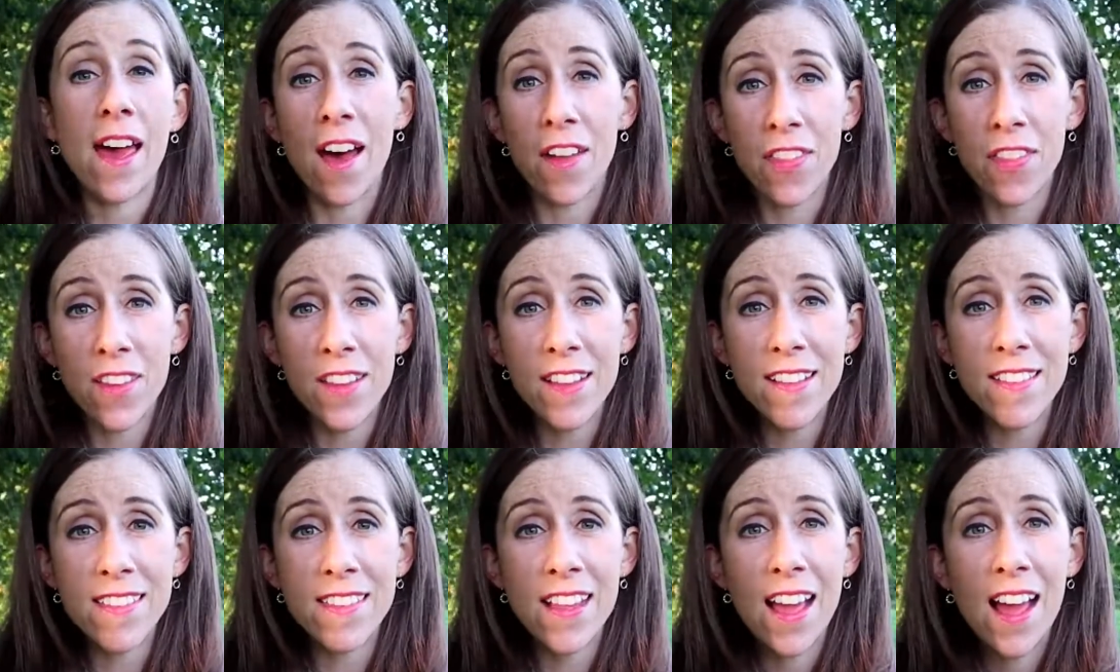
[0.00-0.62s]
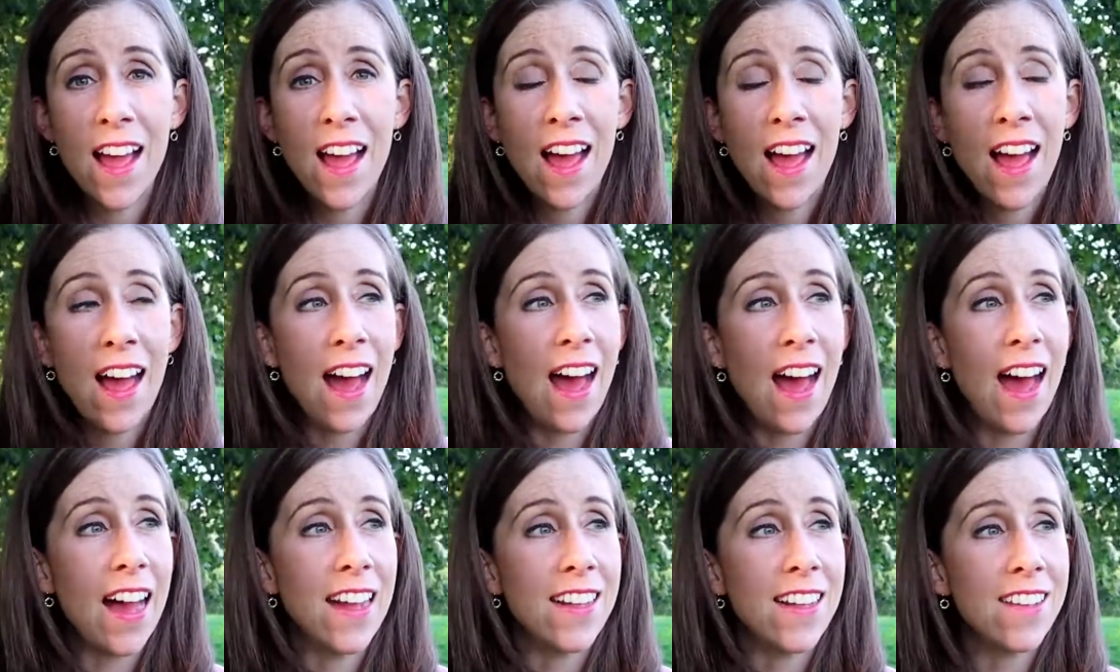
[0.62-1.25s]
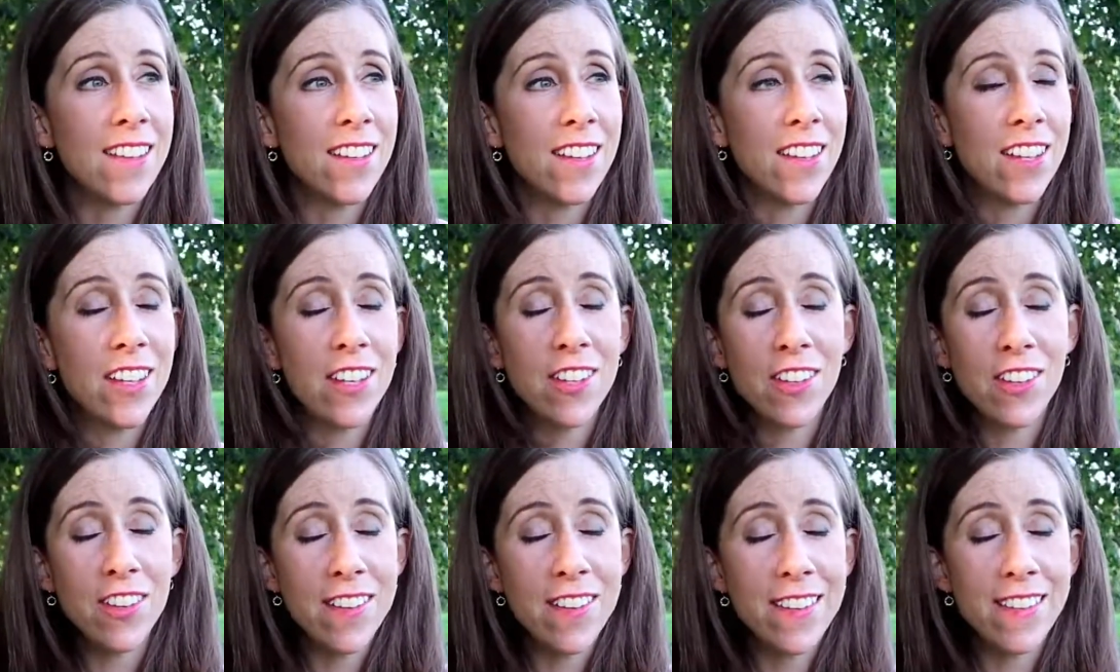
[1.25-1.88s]
others and
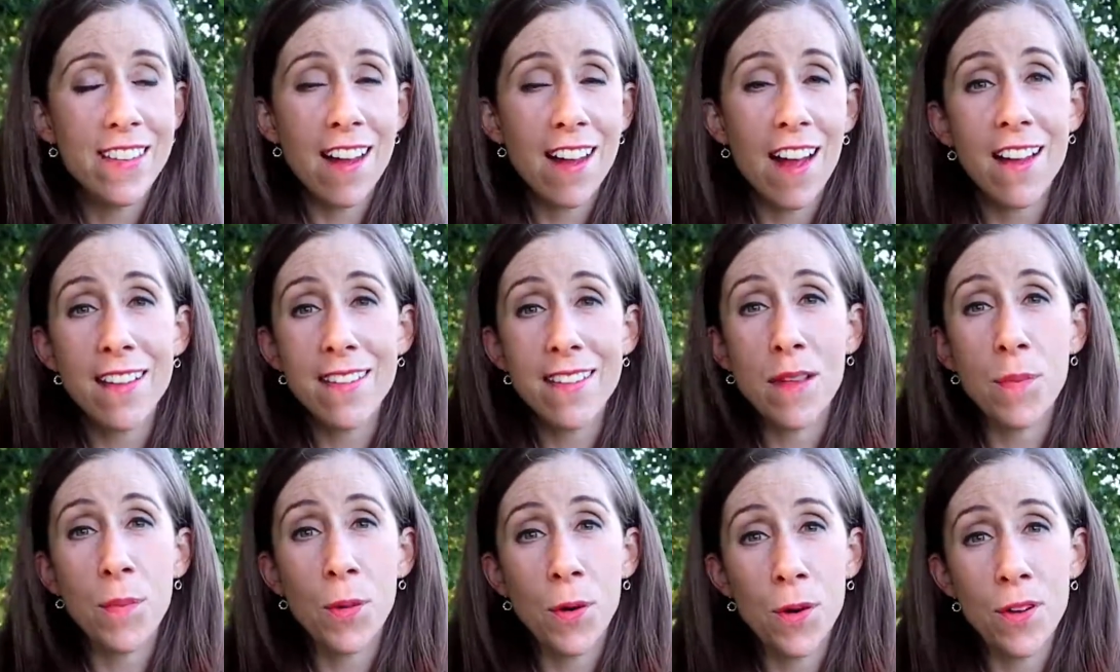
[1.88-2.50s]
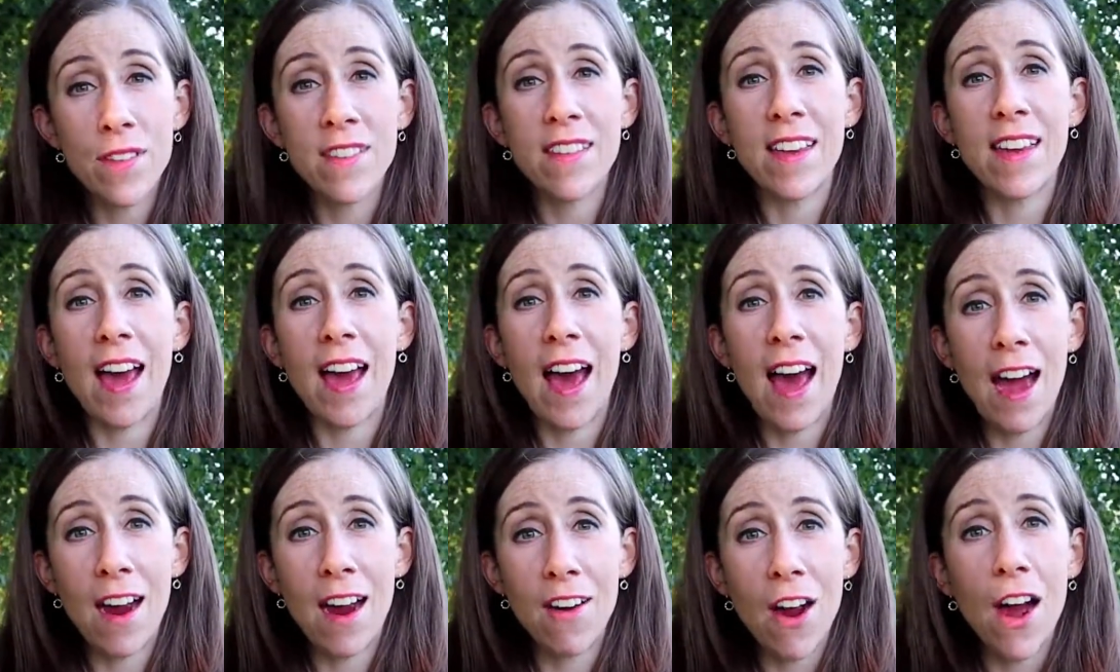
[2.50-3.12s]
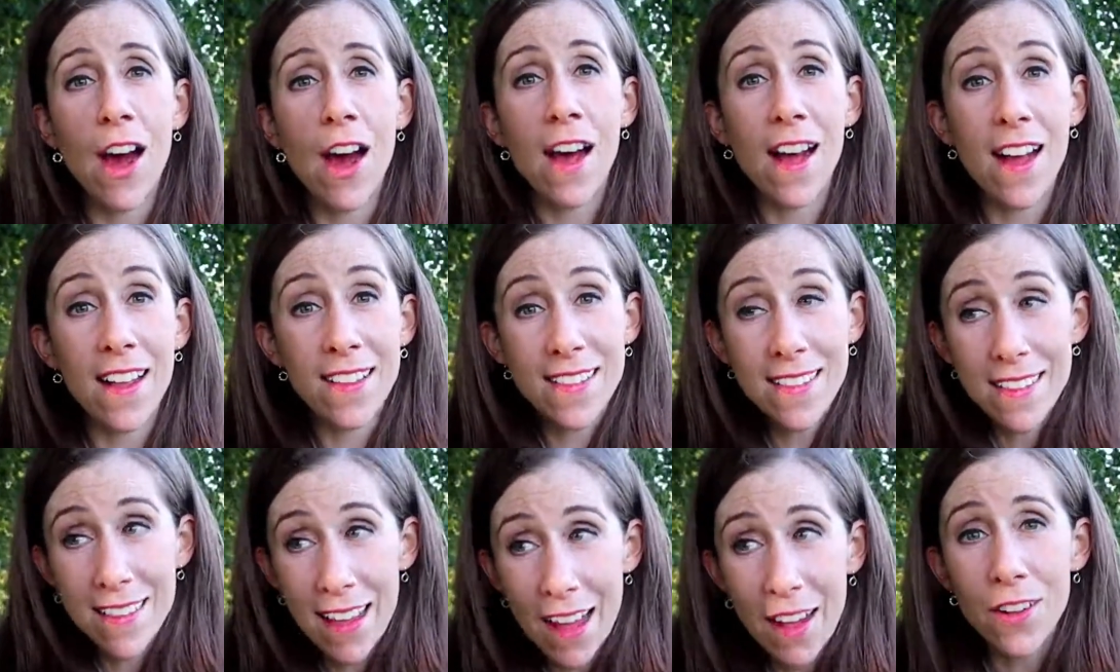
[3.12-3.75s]
just start supporting
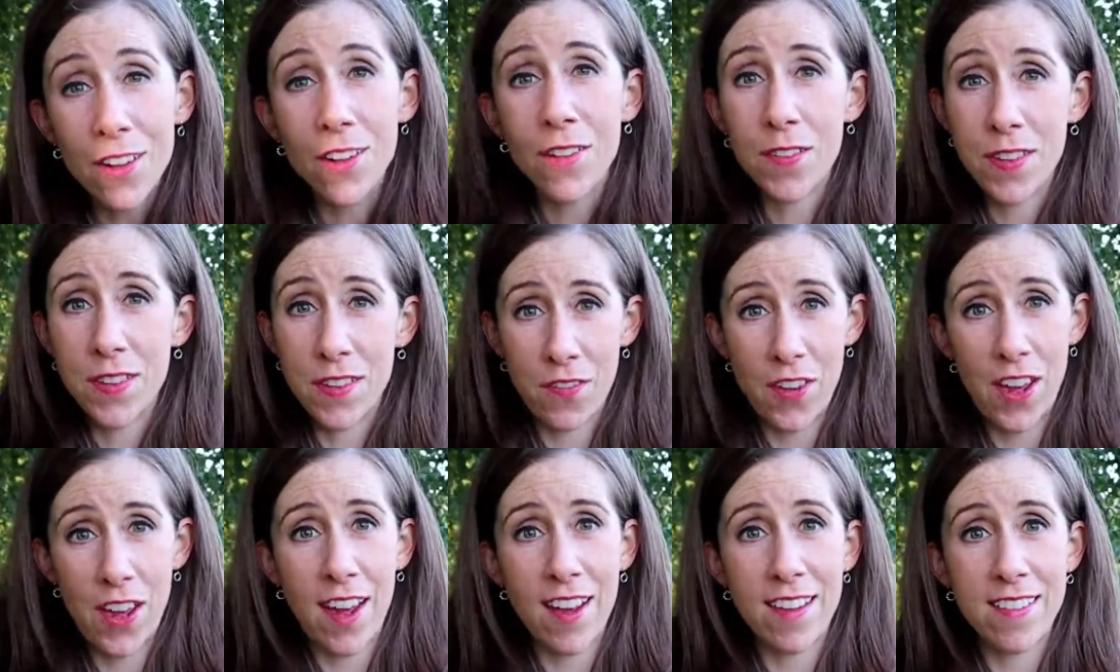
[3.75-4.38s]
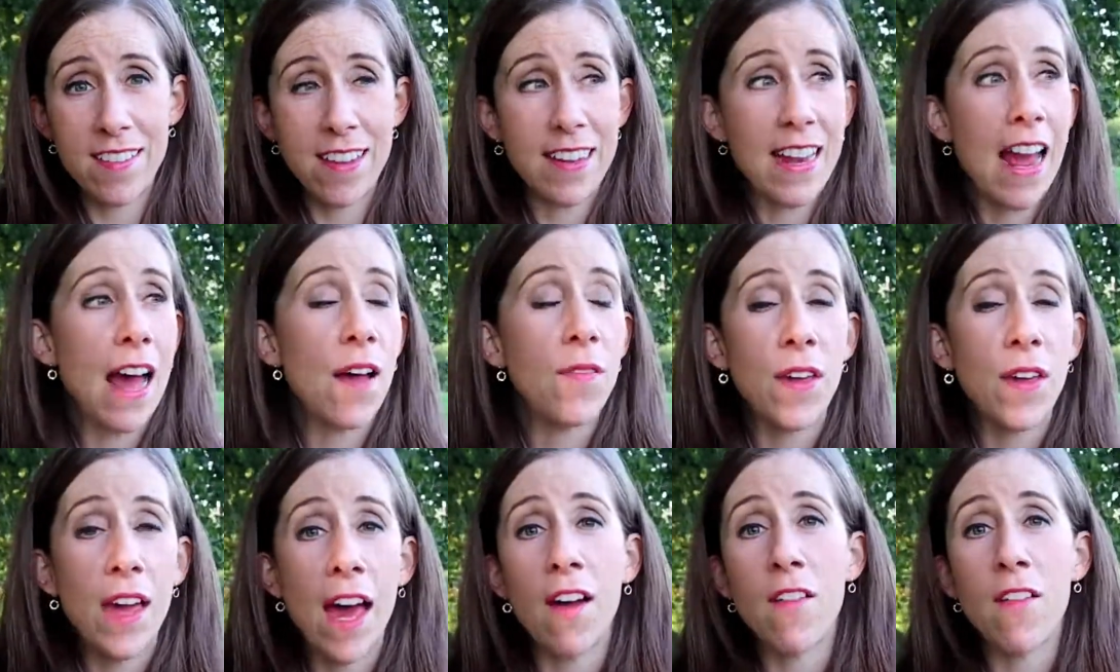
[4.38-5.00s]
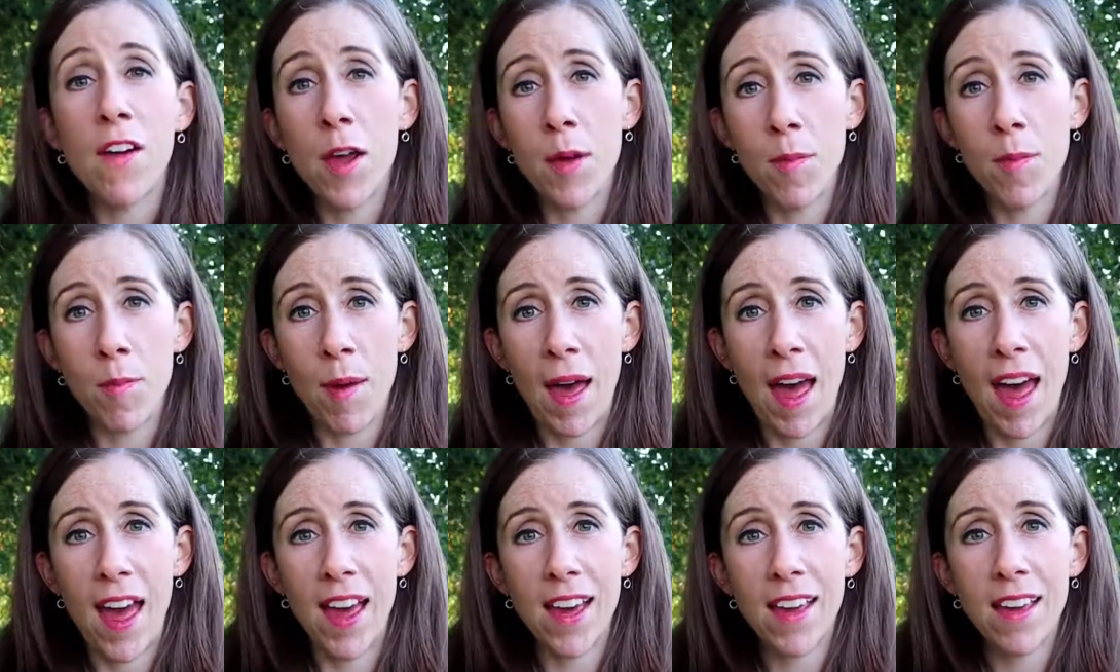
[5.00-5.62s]
ourselves first and having our own
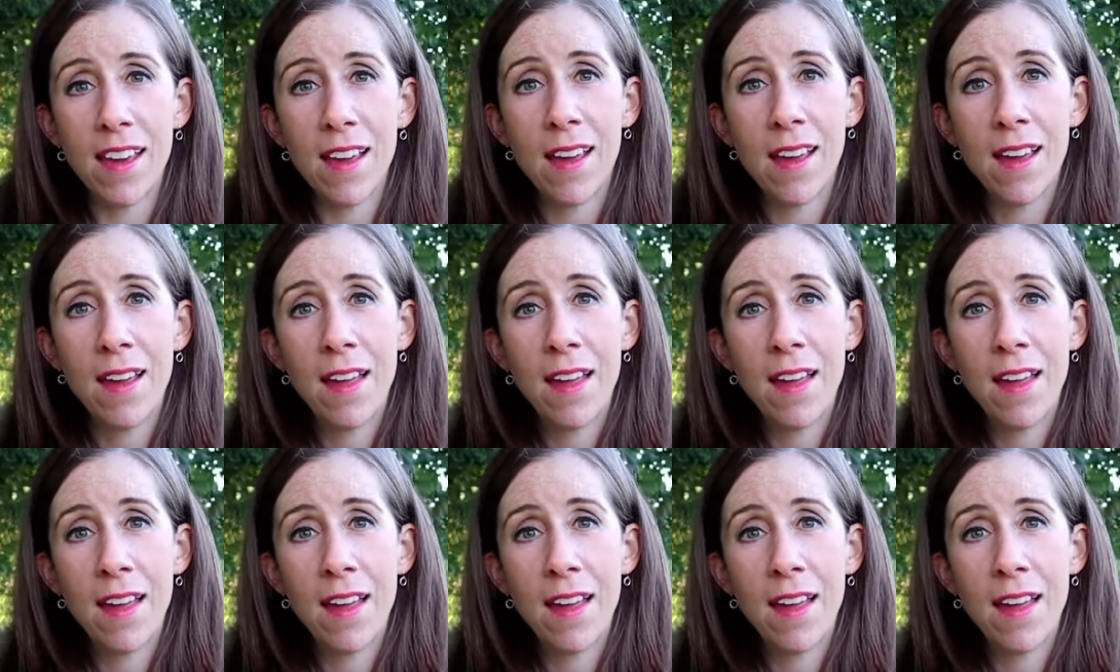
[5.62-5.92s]
back.